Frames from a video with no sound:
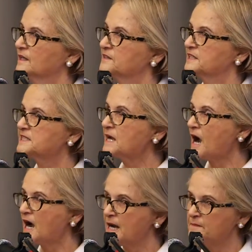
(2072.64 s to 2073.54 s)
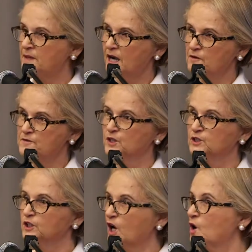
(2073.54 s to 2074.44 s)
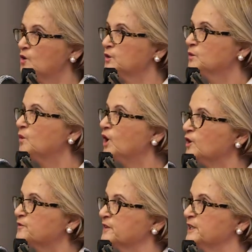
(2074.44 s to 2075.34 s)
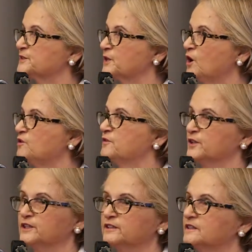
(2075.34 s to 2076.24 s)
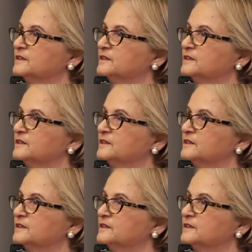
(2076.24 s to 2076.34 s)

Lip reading: The time of the lone wolf is over.